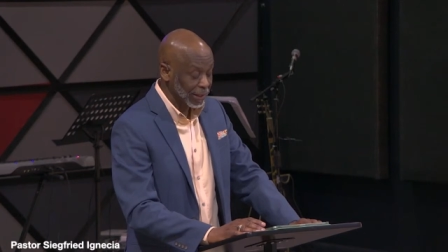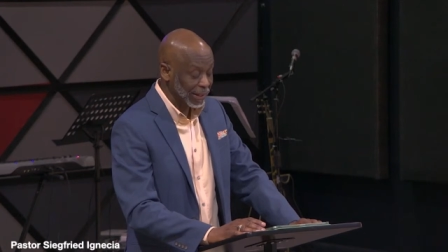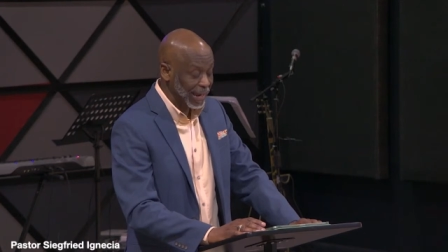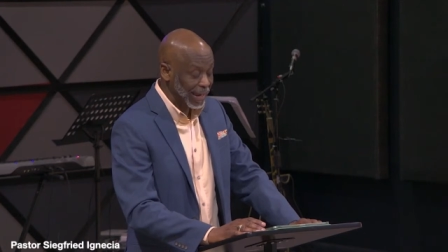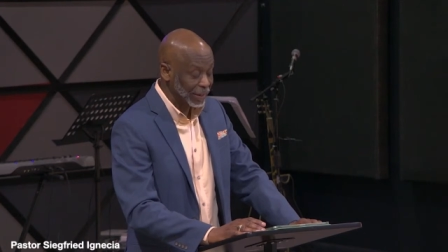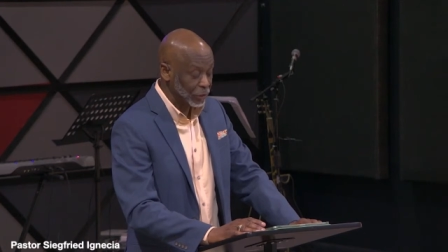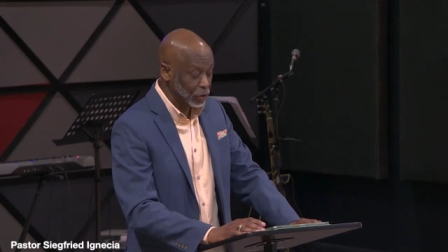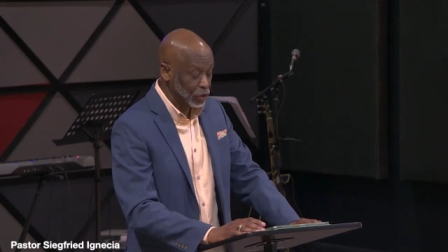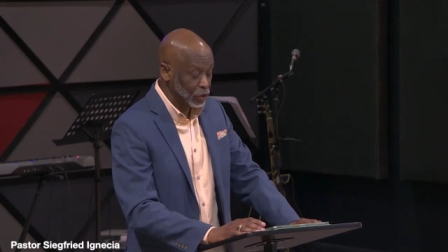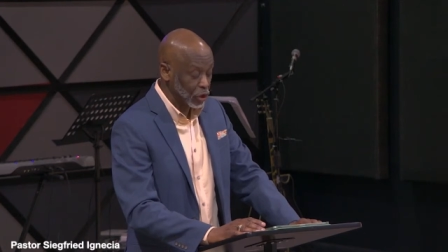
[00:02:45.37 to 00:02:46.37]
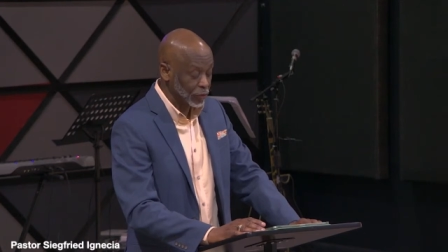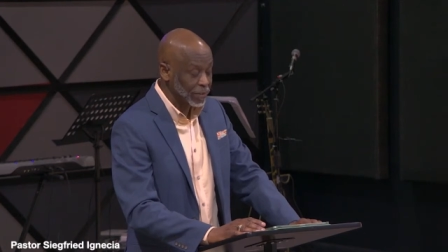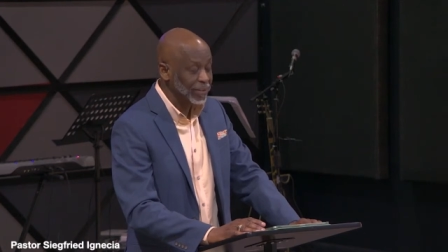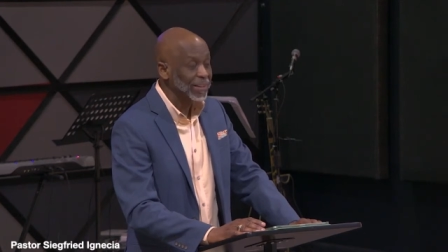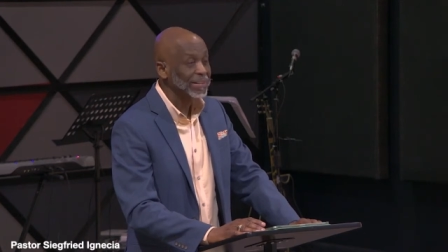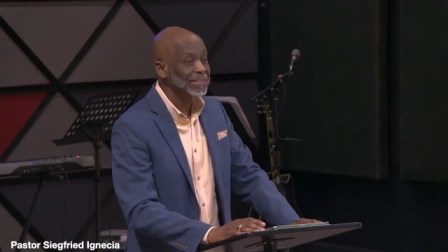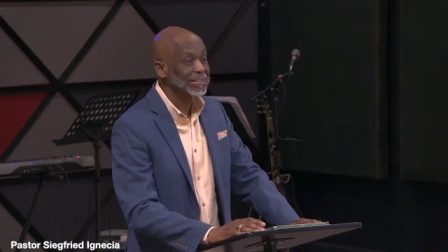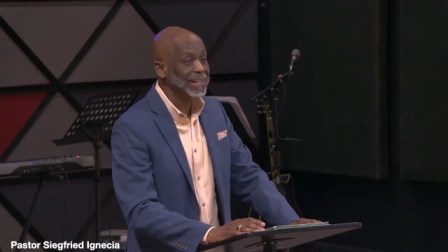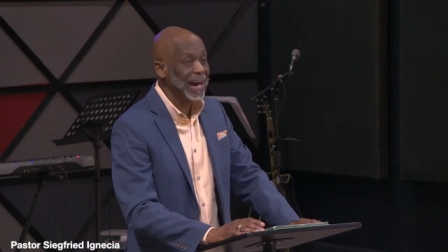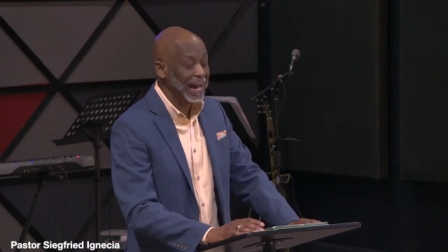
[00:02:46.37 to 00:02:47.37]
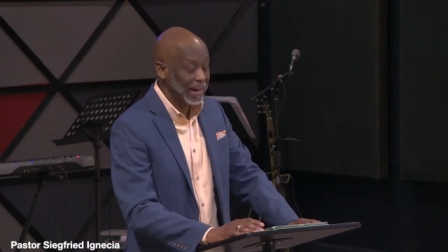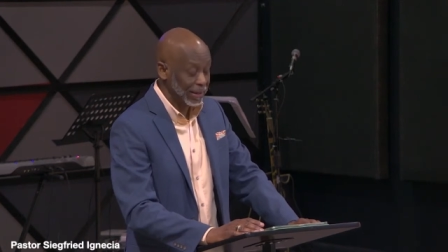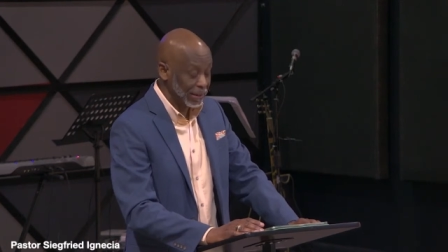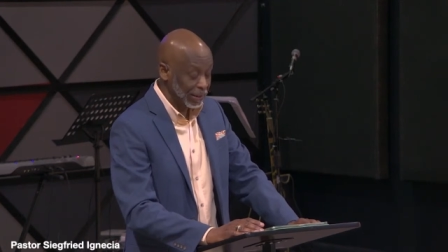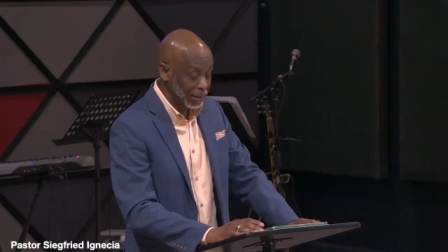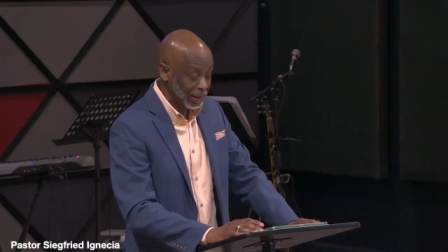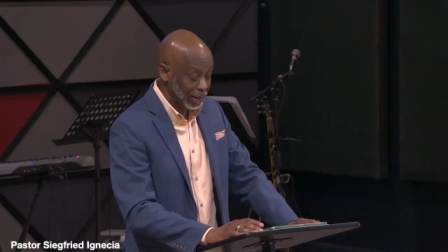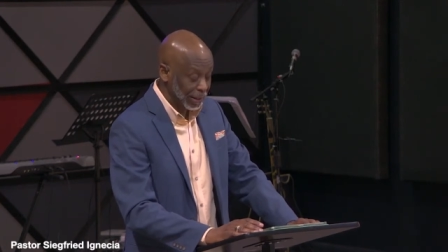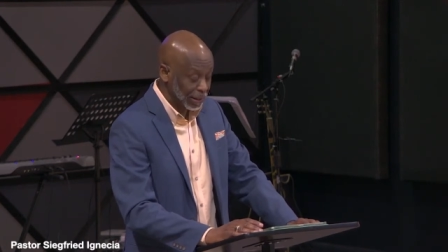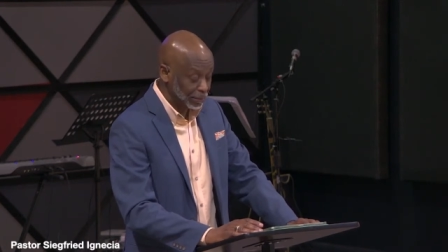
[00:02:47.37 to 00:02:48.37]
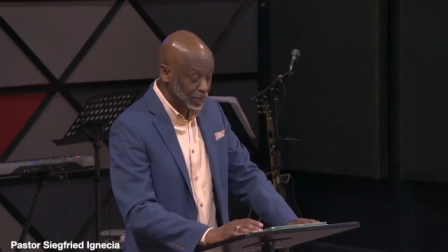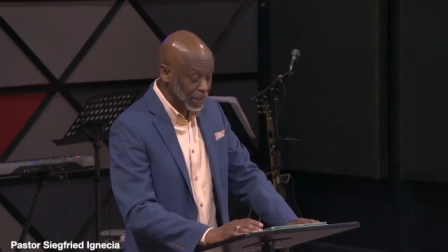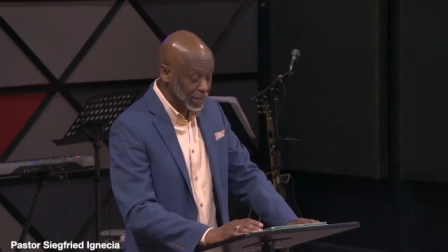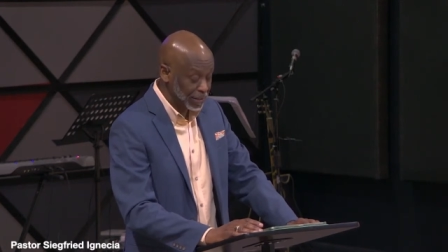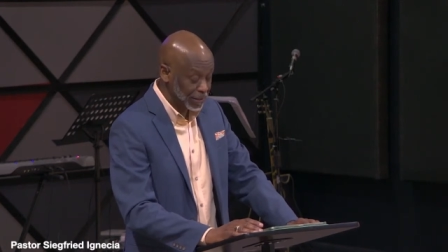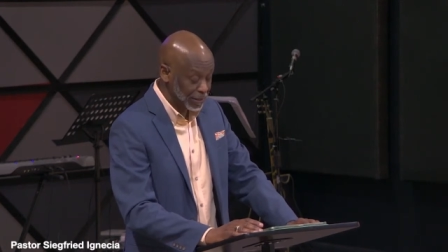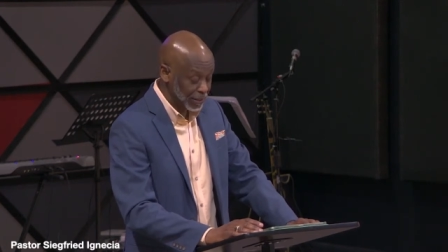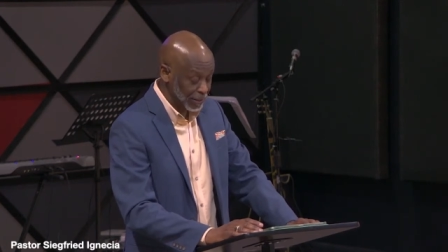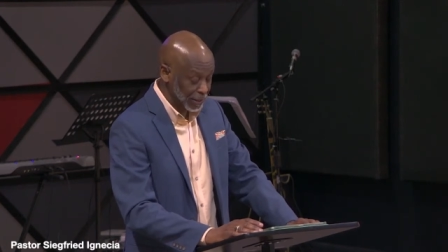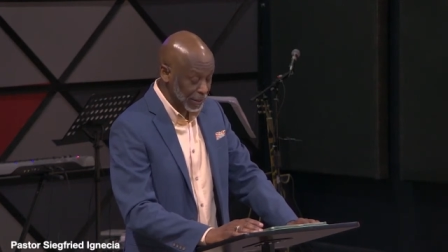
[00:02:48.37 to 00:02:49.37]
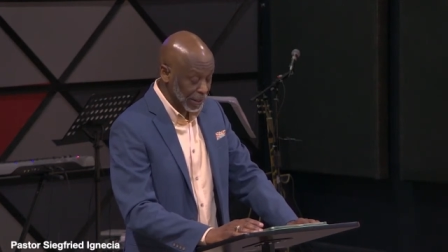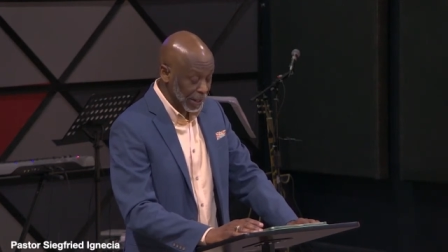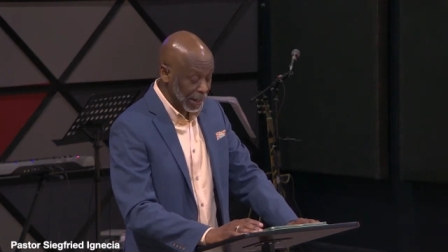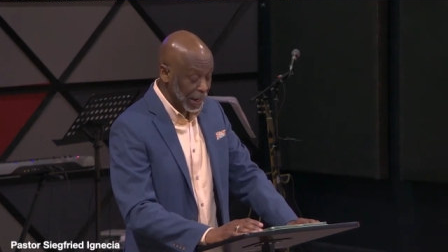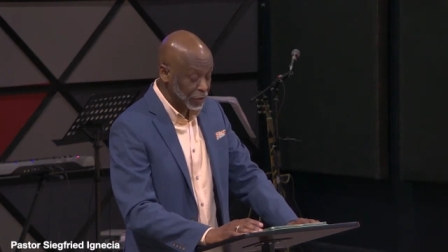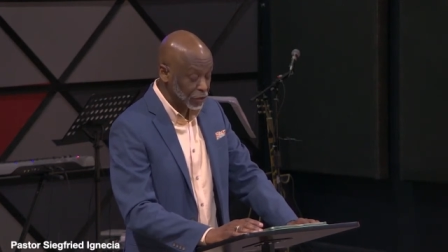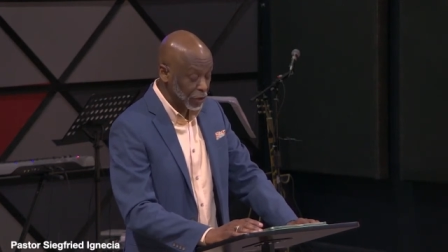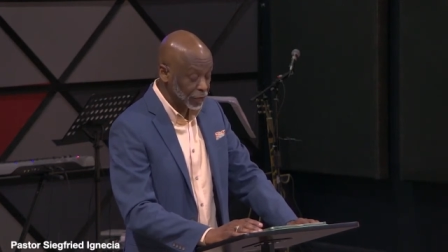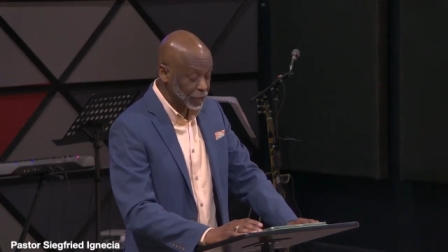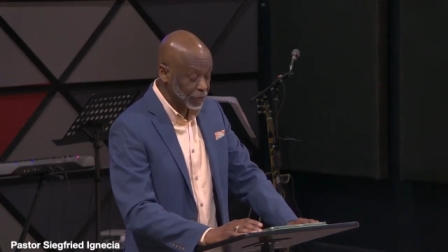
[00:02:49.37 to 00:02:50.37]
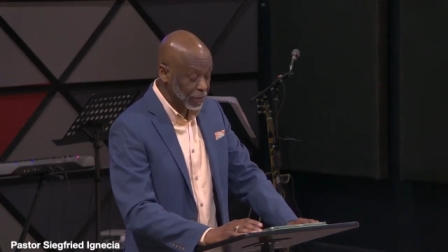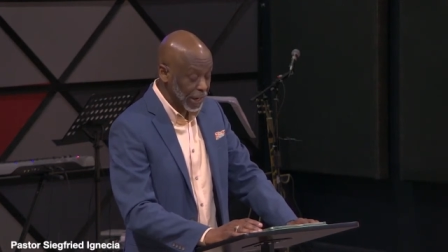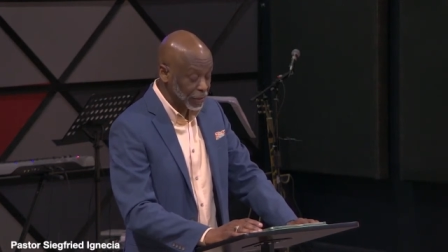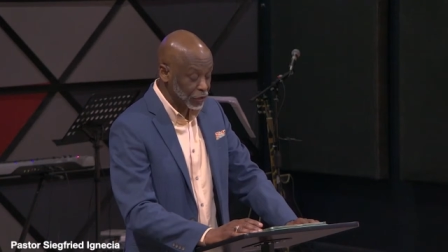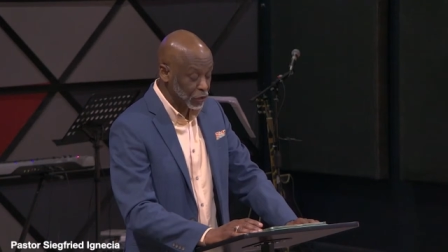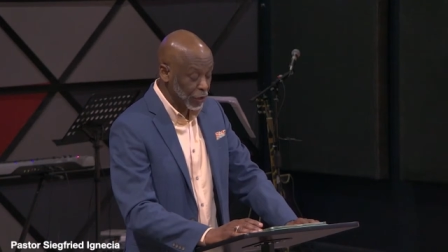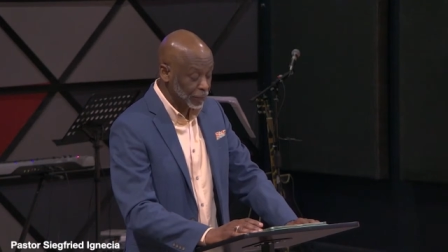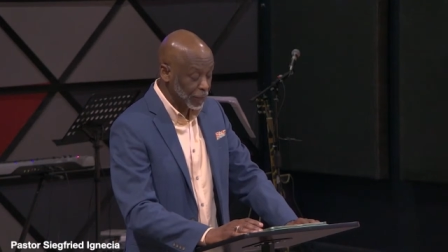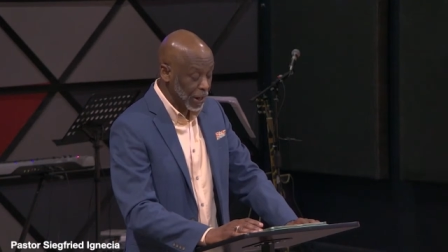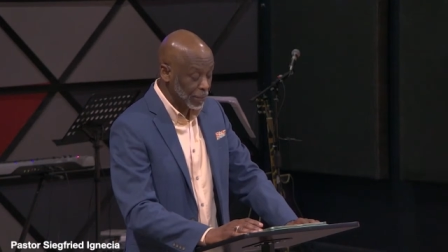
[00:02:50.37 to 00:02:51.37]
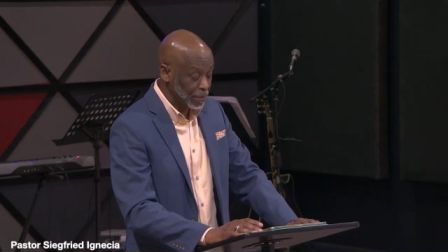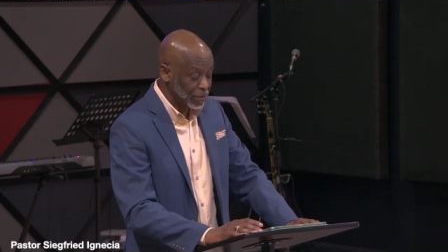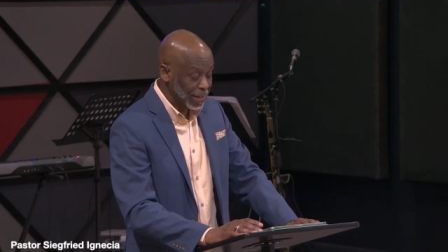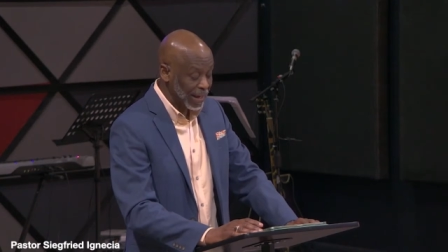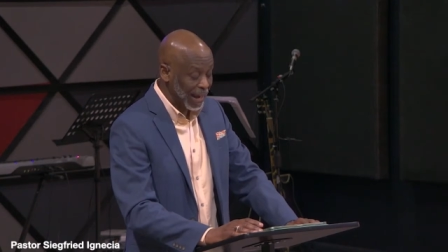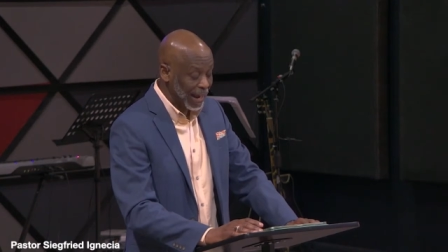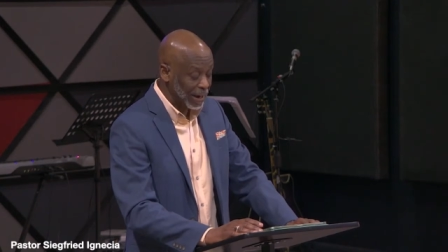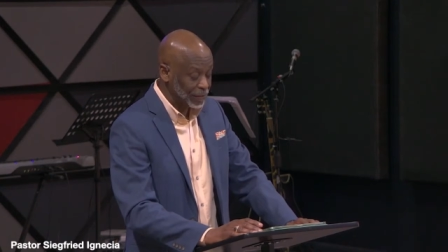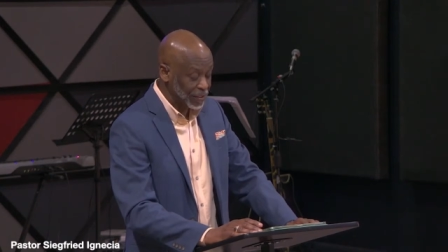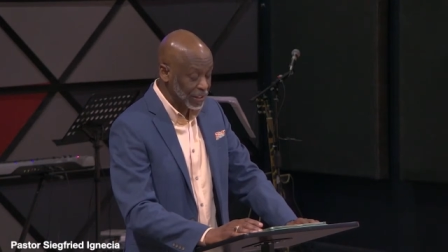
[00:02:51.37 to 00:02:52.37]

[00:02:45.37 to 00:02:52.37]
let your servant die in peace. As you have promised, I have